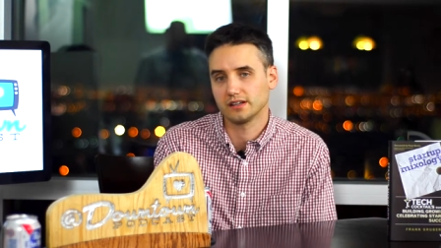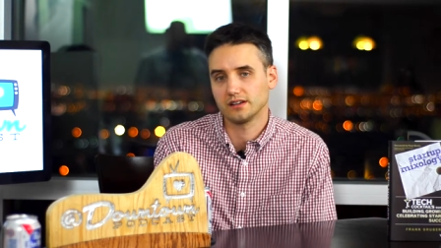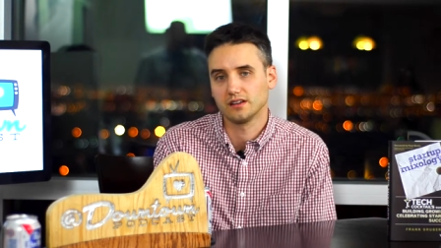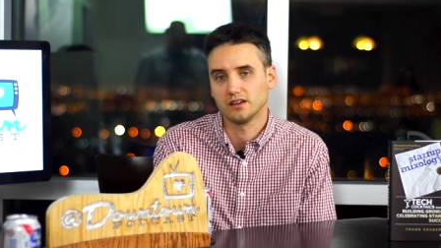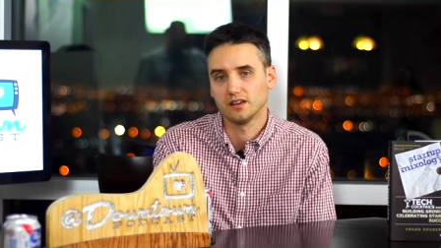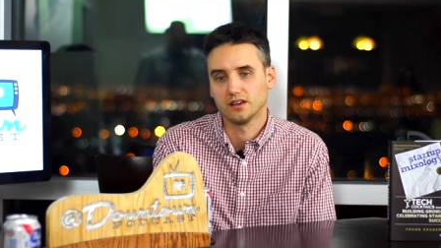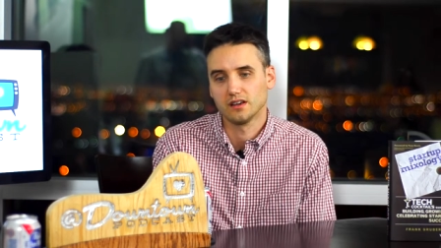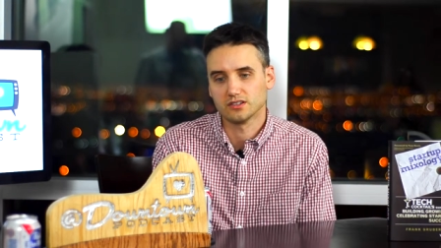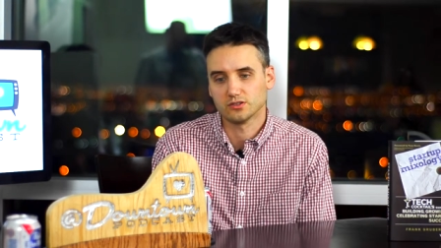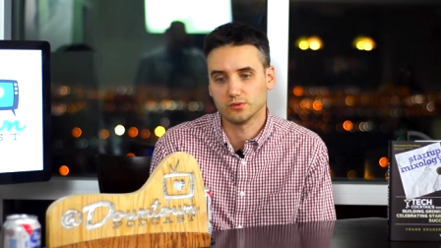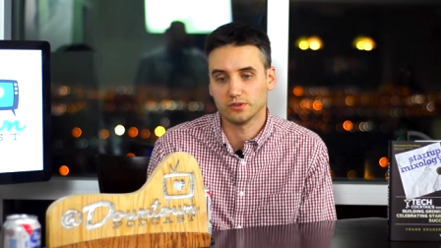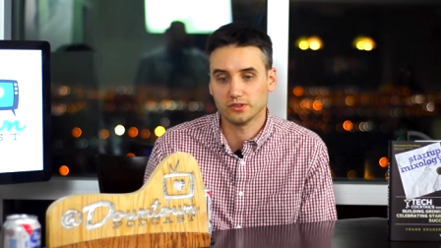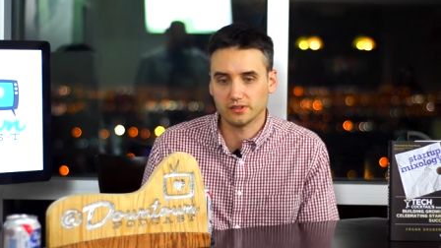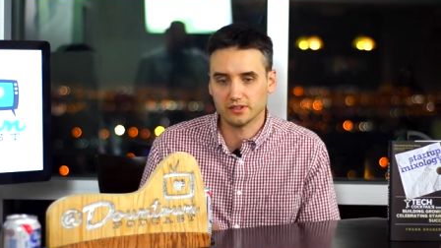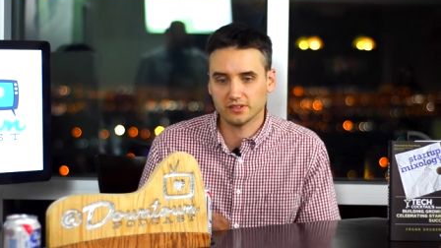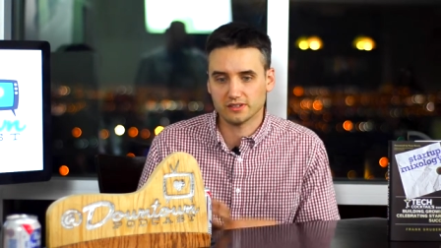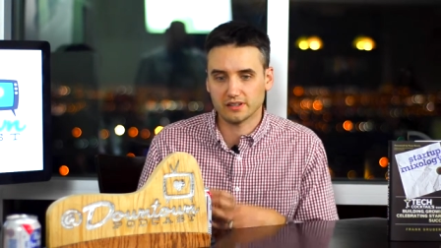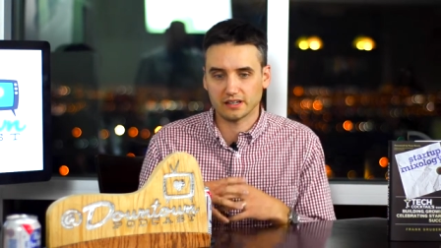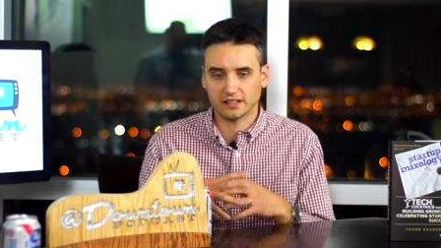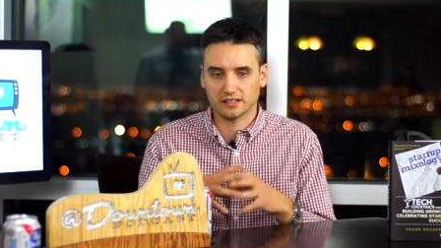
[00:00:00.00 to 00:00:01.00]
And so we do
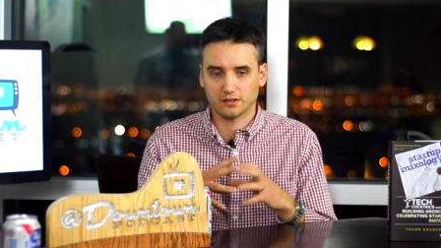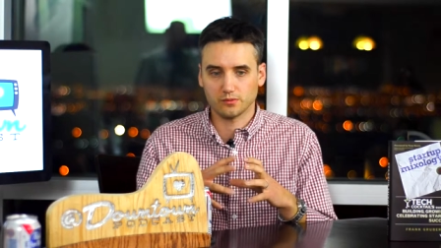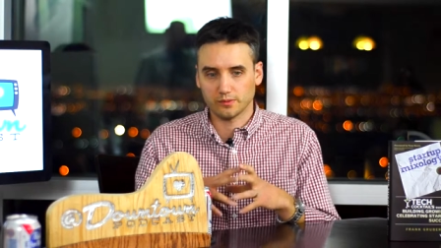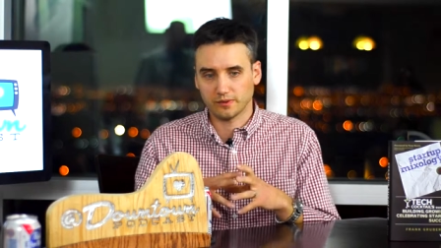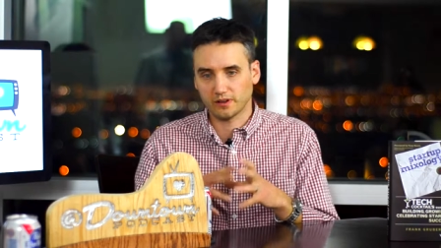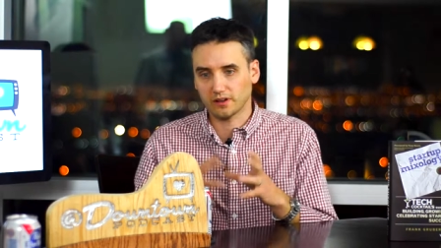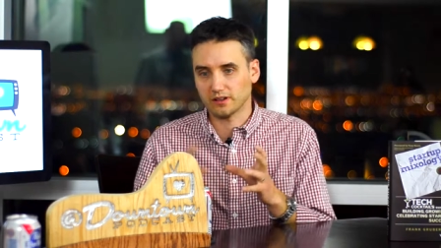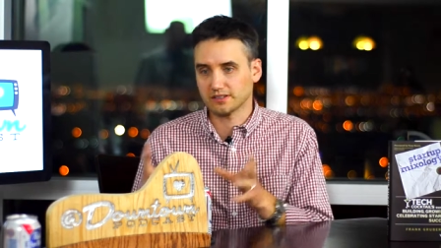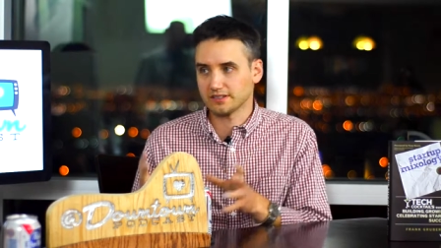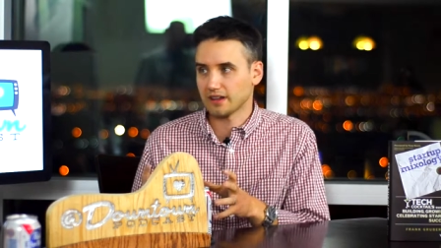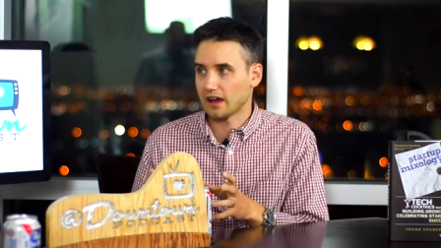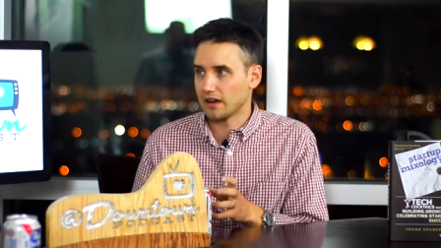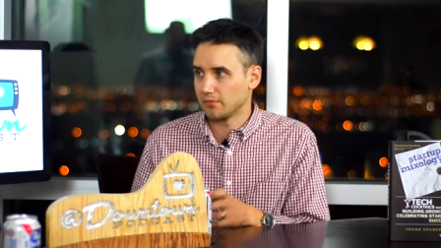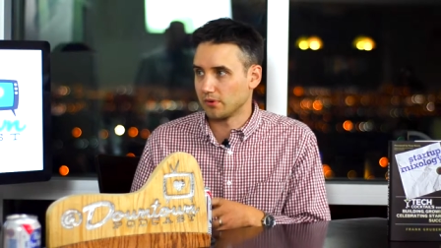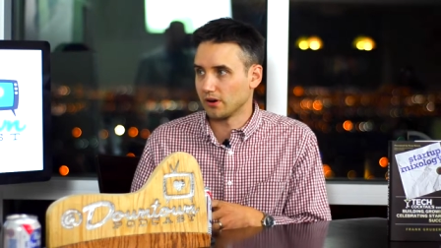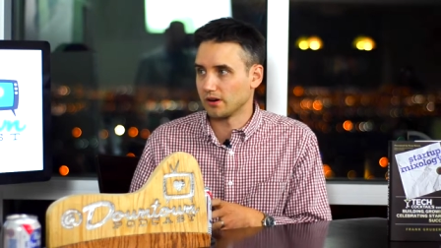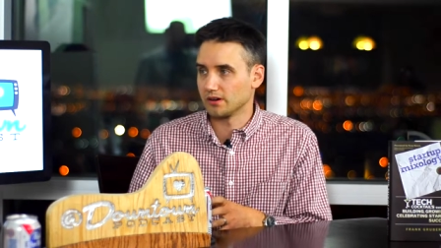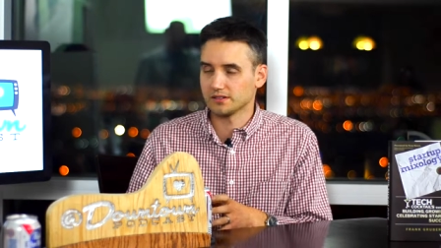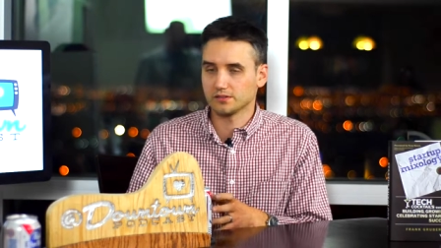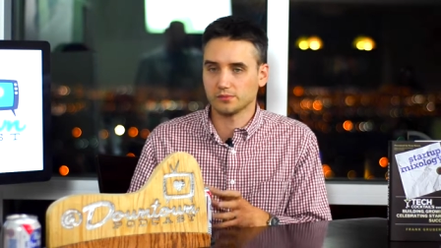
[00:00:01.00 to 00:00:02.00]
these like what we call sidebars,